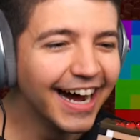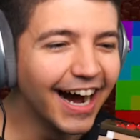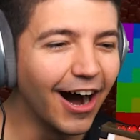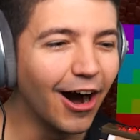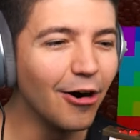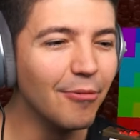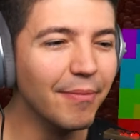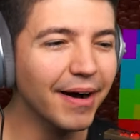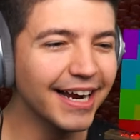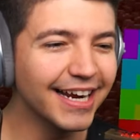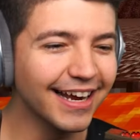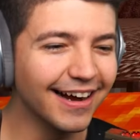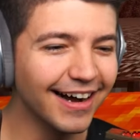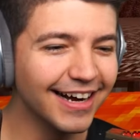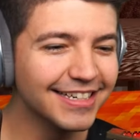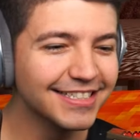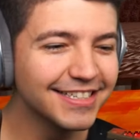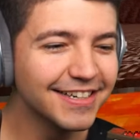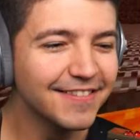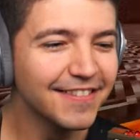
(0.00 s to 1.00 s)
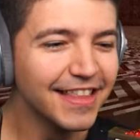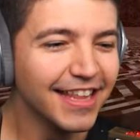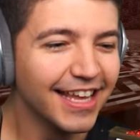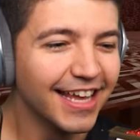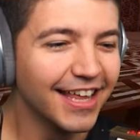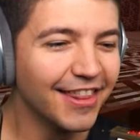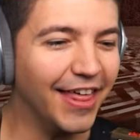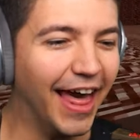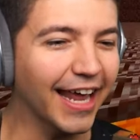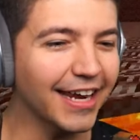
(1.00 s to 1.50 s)
oh my
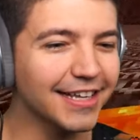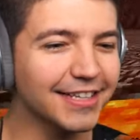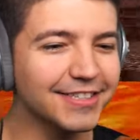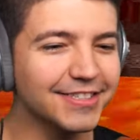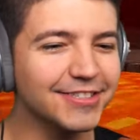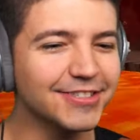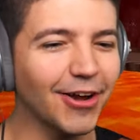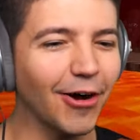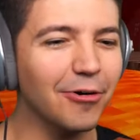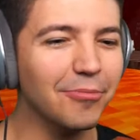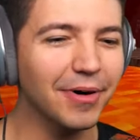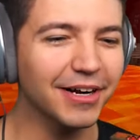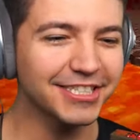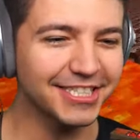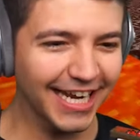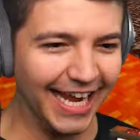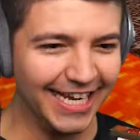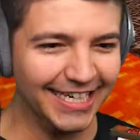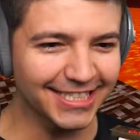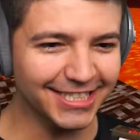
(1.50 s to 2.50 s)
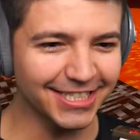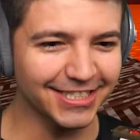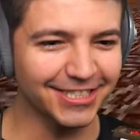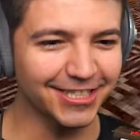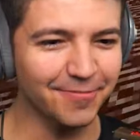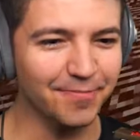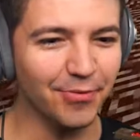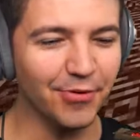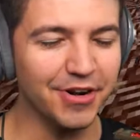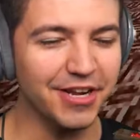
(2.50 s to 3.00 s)
gosh, that is so much ancient
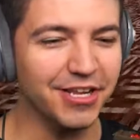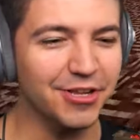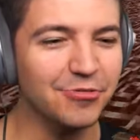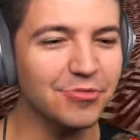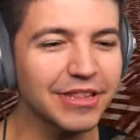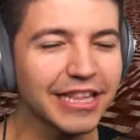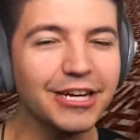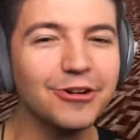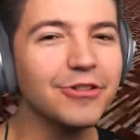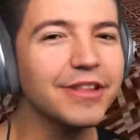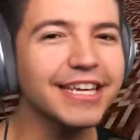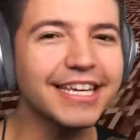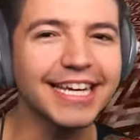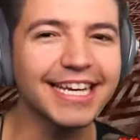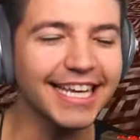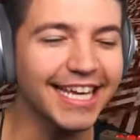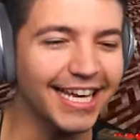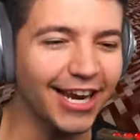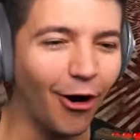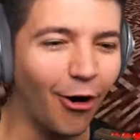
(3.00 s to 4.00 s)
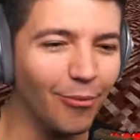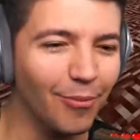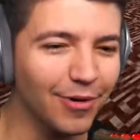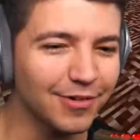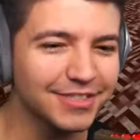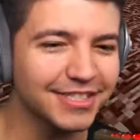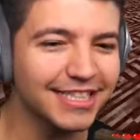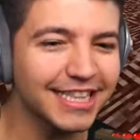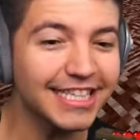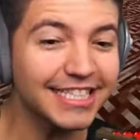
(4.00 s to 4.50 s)
debris. You literally can get
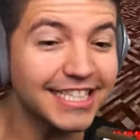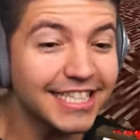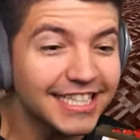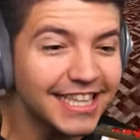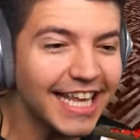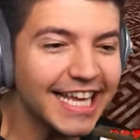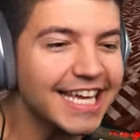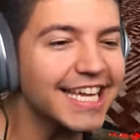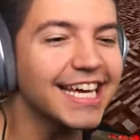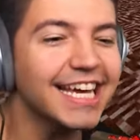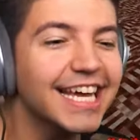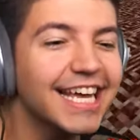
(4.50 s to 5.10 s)
almost, this is like